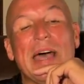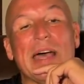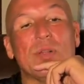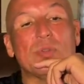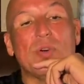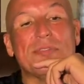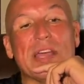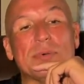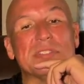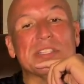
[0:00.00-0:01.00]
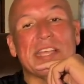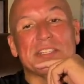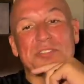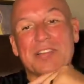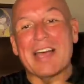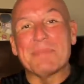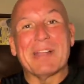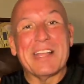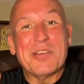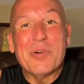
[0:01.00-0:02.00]
I don't know if that was the case or not,
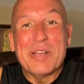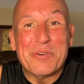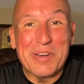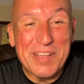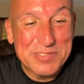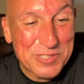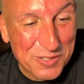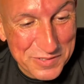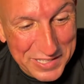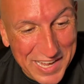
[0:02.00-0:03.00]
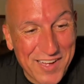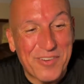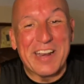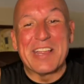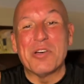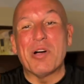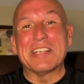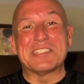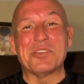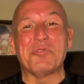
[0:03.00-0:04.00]
but I know I don't have scurvy now, and I know I
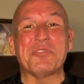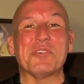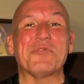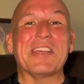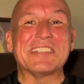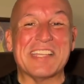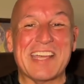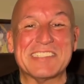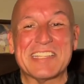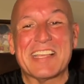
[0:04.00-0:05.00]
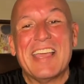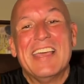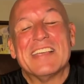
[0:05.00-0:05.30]
still feel fantastic.